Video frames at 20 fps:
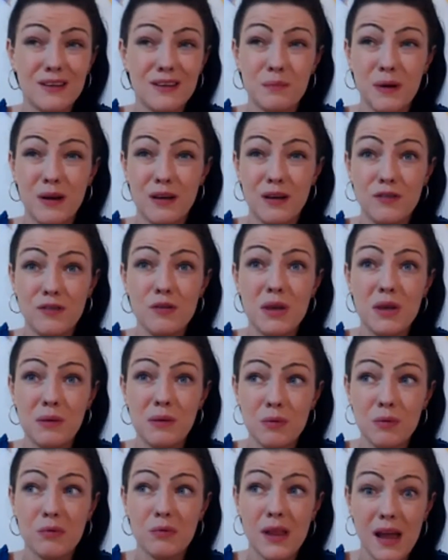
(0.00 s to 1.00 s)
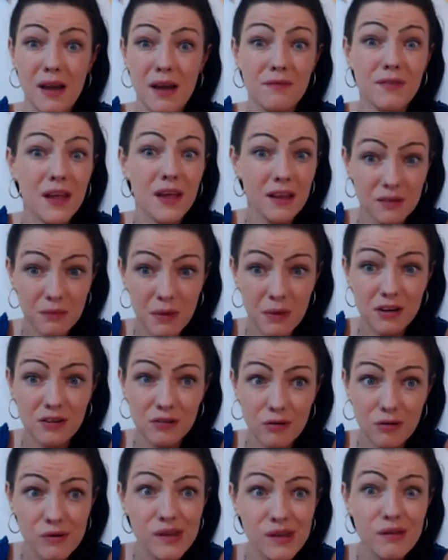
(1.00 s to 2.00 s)
But if you make people laugh, that is a
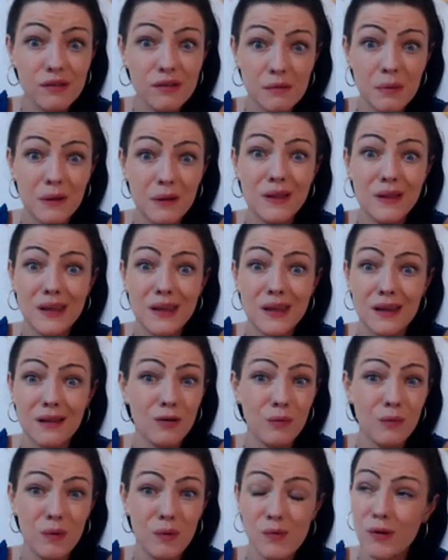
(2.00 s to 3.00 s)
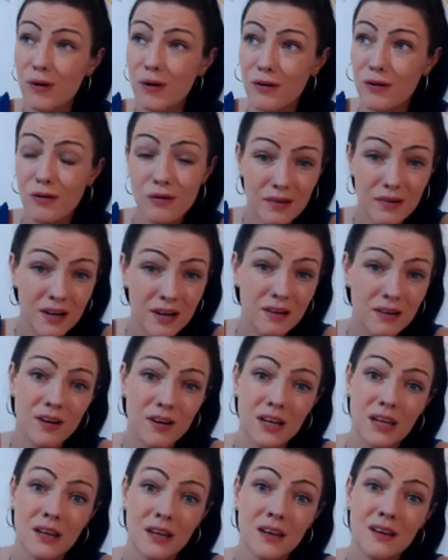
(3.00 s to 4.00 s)
magical healing ability. A lot of people are not very
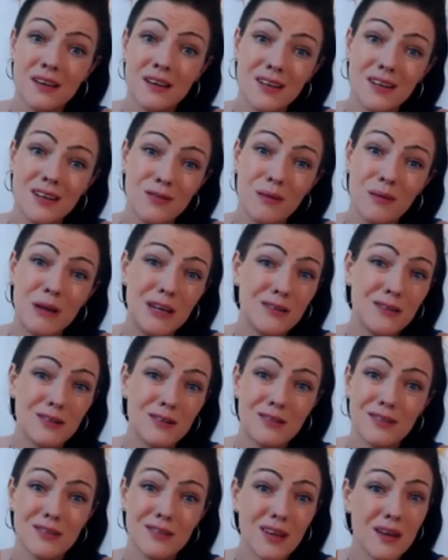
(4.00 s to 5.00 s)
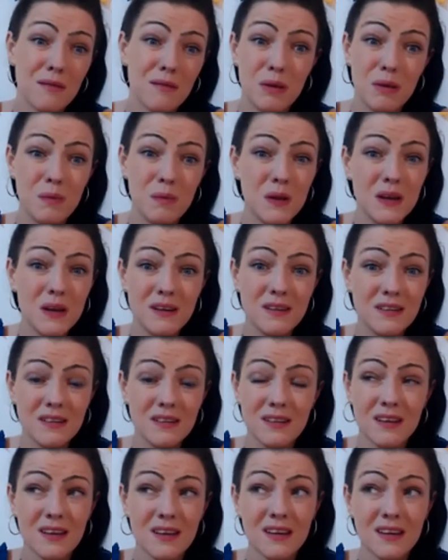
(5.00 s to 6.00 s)
funny. You know what I mean? So just maybe you need to
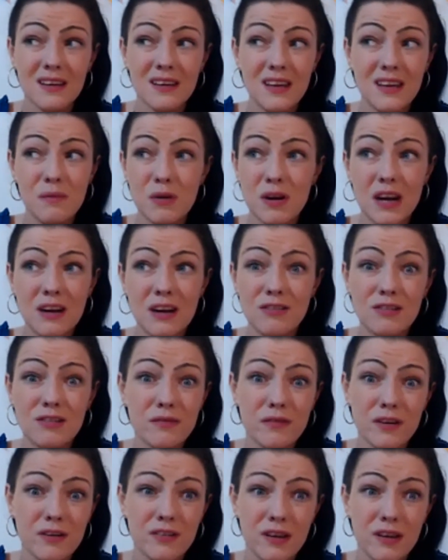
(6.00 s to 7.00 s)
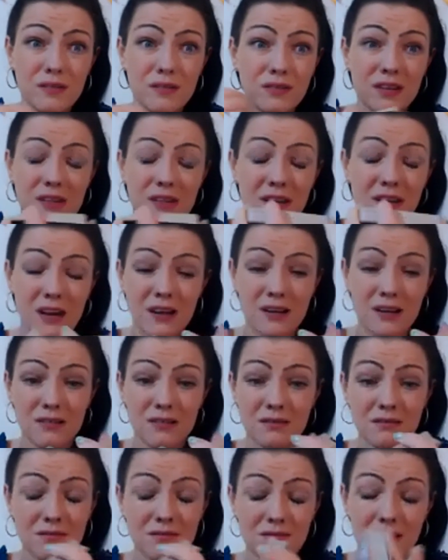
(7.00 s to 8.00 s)
keep your energy for yourself today. I don't know,
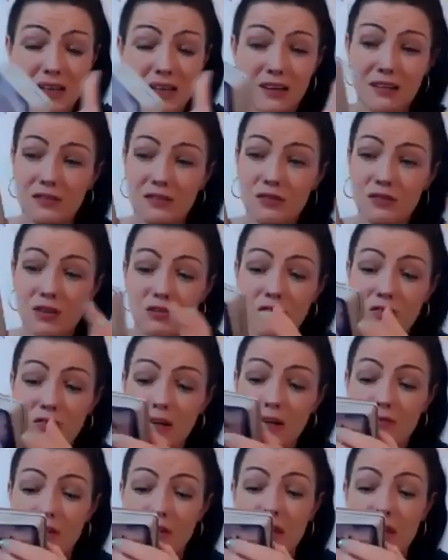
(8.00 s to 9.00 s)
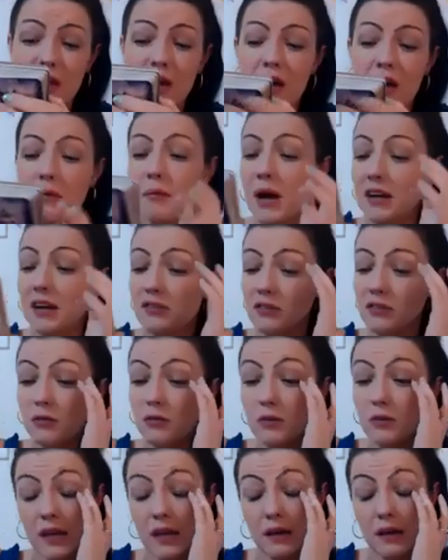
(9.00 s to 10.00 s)
like, trust yourself. Magical
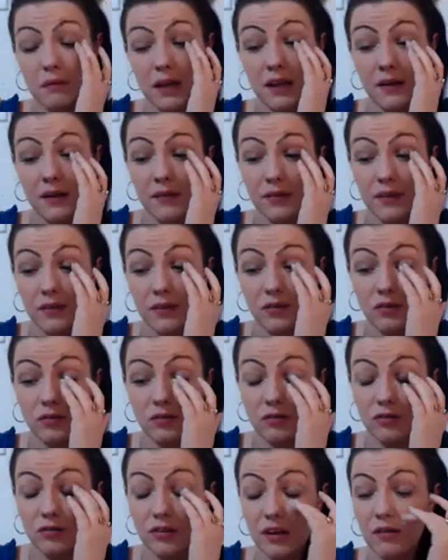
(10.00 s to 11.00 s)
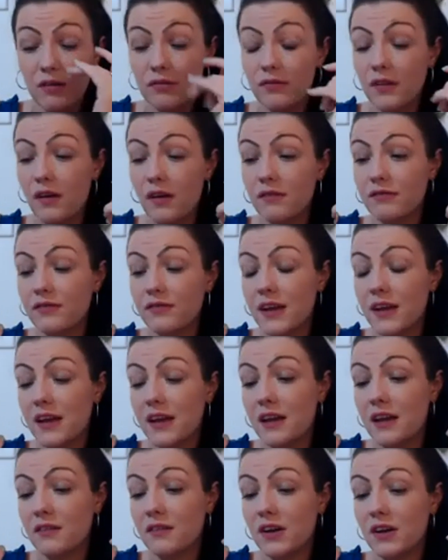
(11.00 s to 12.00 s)
gateway. This is your self-love
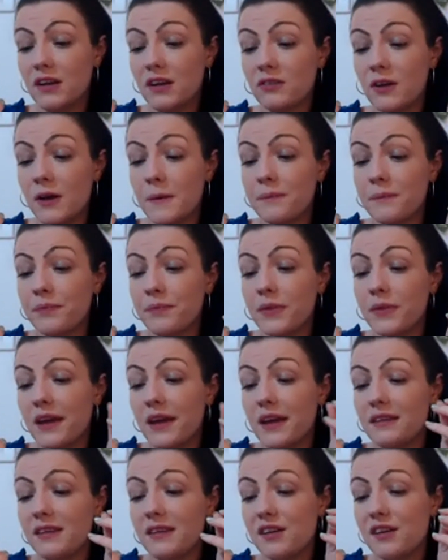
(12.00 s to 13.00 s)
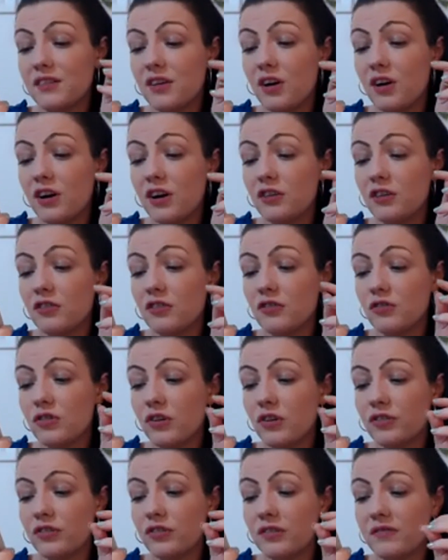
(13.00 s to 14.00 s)
advice. It takes courage and
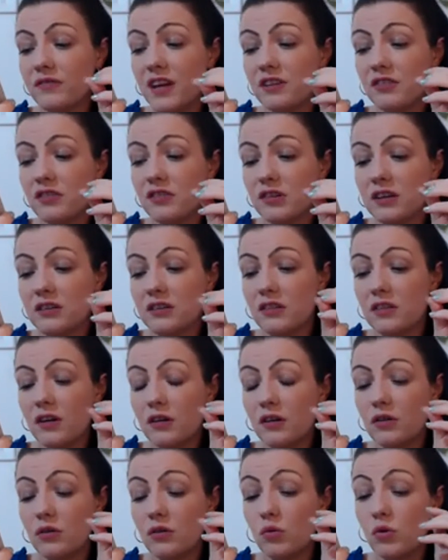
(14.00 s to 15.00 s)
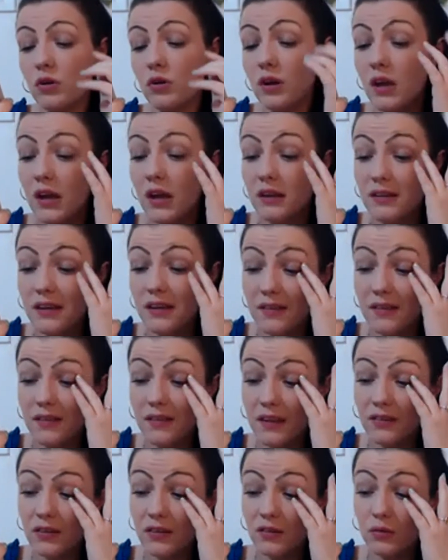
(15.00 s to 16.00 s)
trust to venture into the unknown, yet
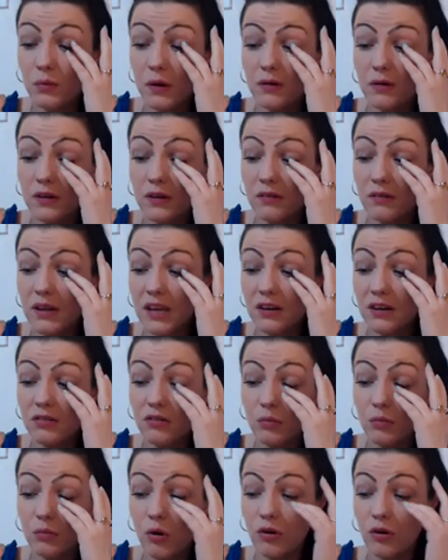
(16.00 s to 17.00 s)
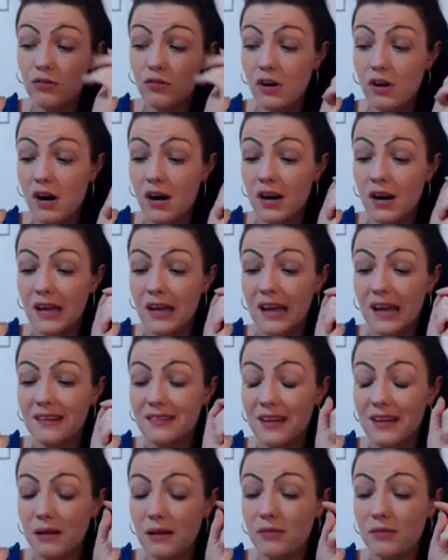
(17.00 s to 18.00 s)
this is where the greatest rewards are. It's
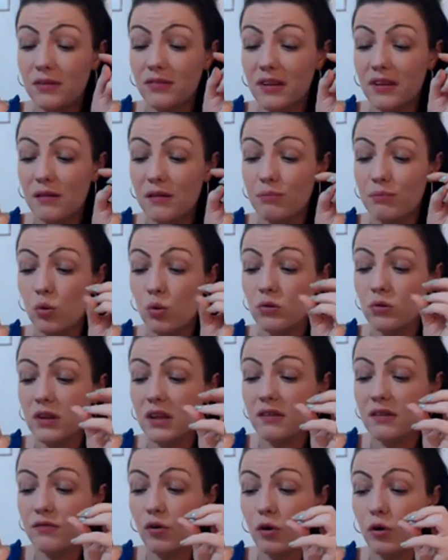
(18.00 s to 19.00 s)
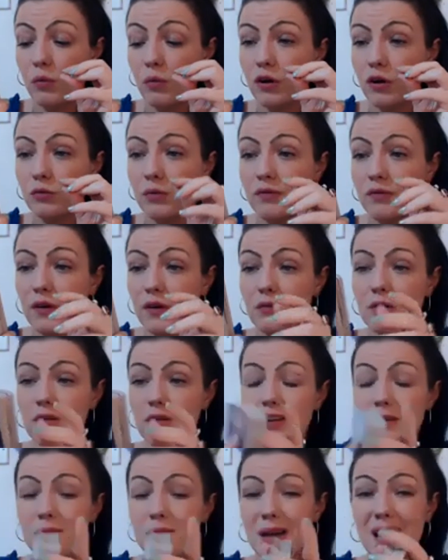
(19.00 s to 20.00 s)
time to step boldly forward without
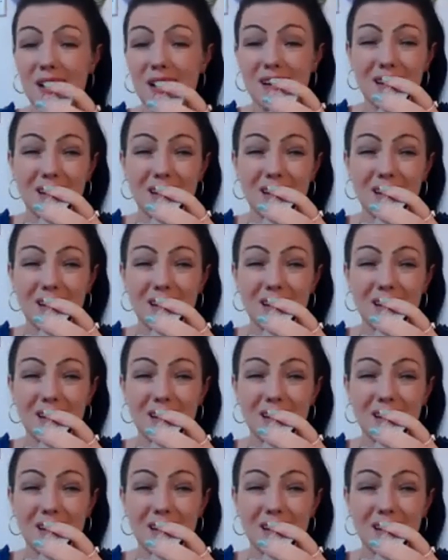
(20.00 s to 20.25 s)
looking back.